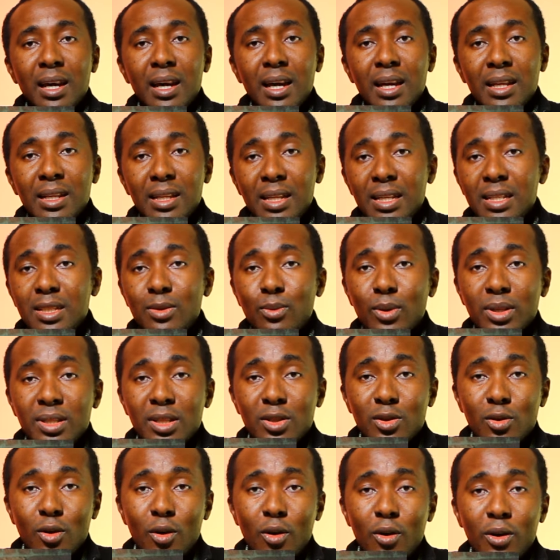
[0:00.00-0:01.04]
And this was a
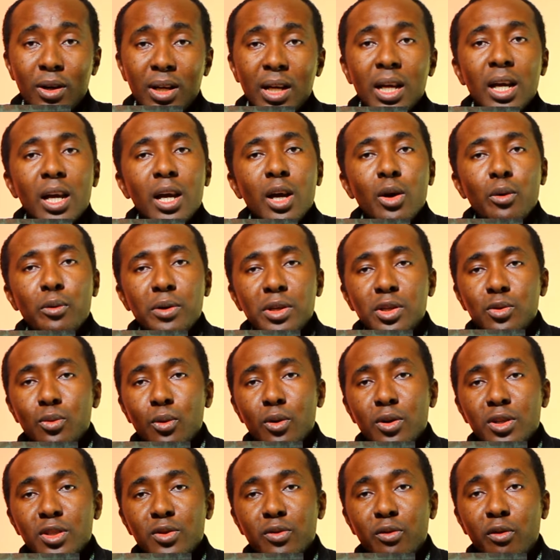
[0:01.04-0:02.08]
song which
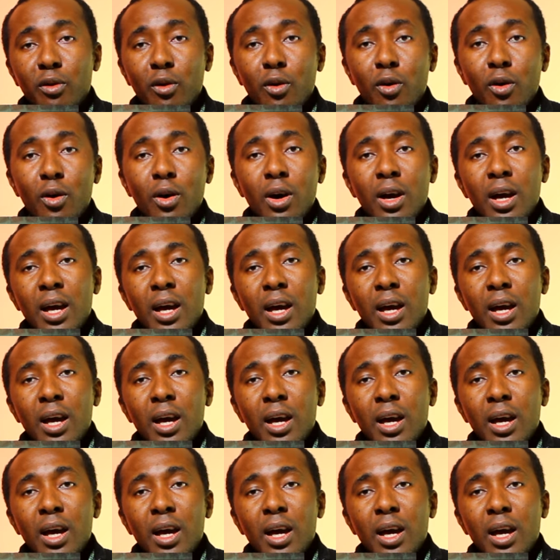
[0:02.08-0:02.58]
was for